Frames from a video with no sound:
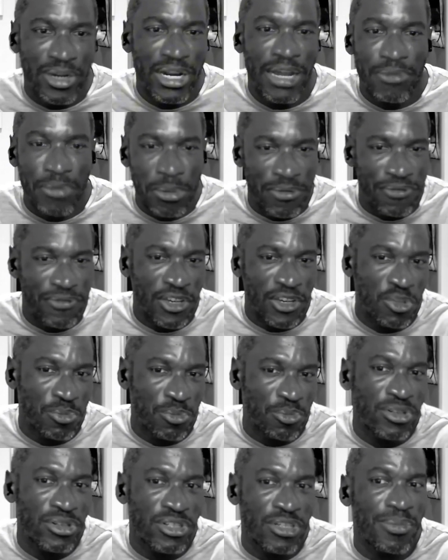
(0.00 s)
were going to have to be fixed
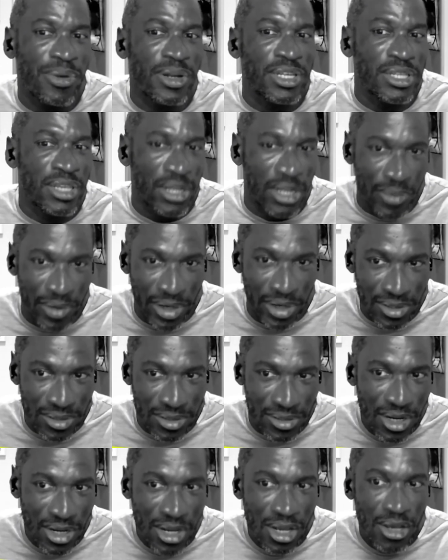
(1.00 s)
with printed money
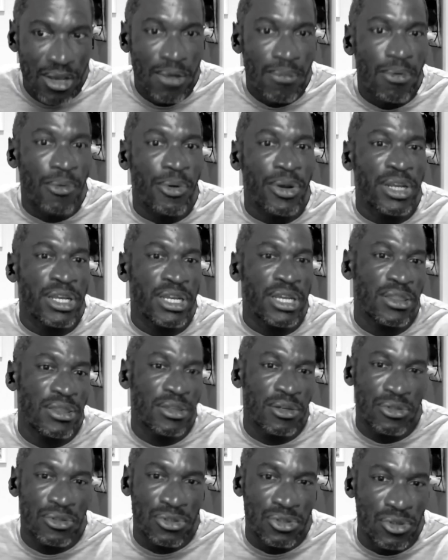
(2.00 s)
anyways, but we're going to
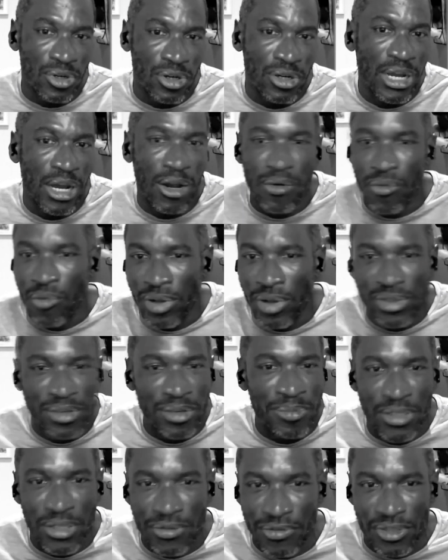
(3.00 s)
get there sooner. Now, what
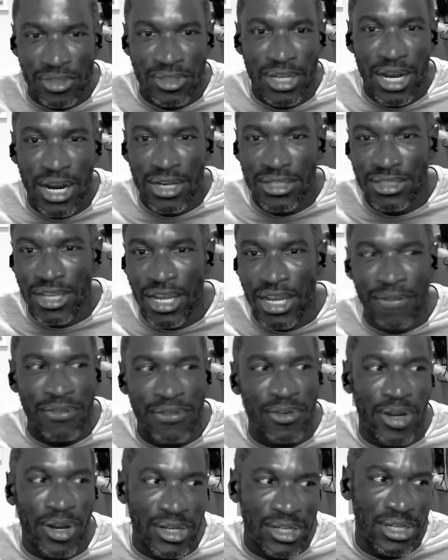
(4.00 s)
that means for stocks, I have
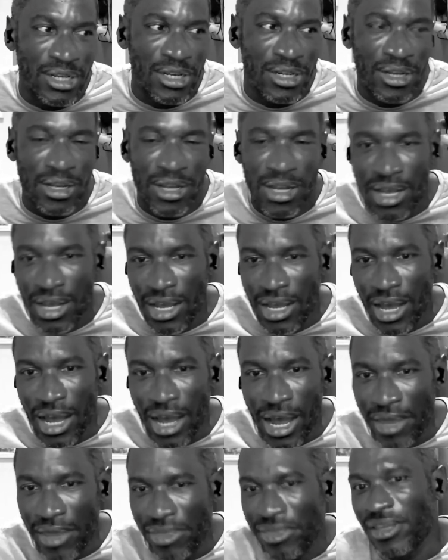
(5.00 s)
no idea.
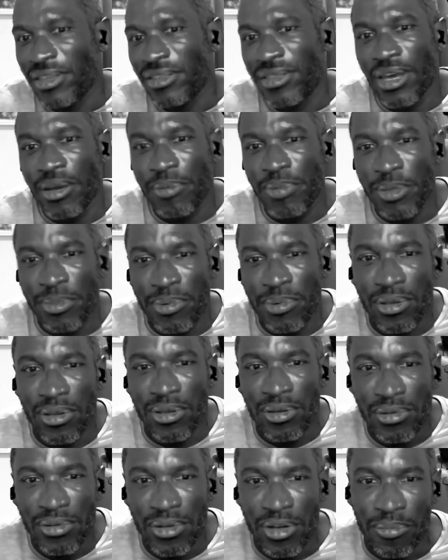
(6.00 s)
I think that
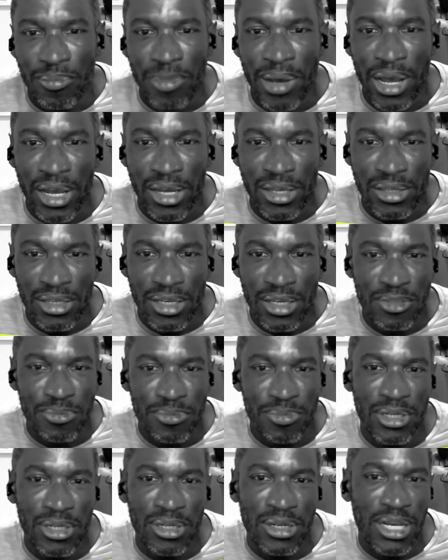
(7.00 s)
people, buying the
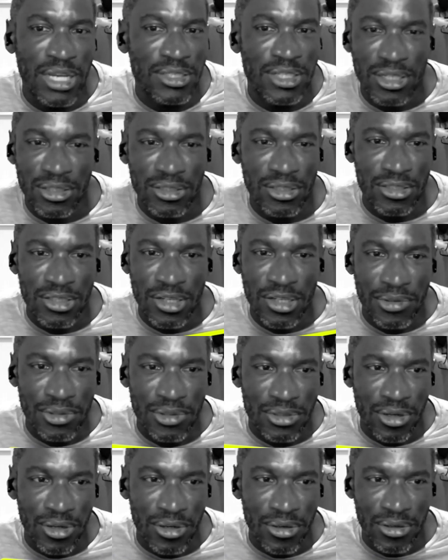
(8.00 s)
S&P and Nasdaq at these
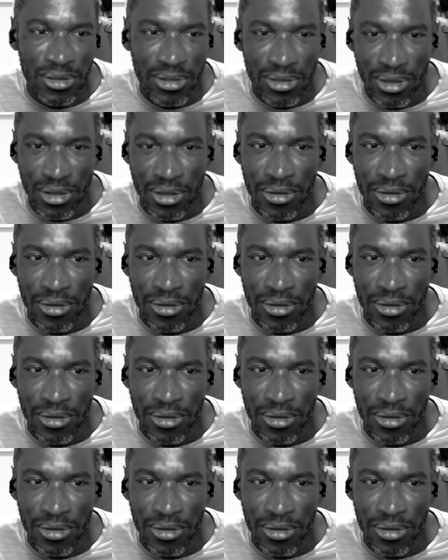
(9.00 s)
levels are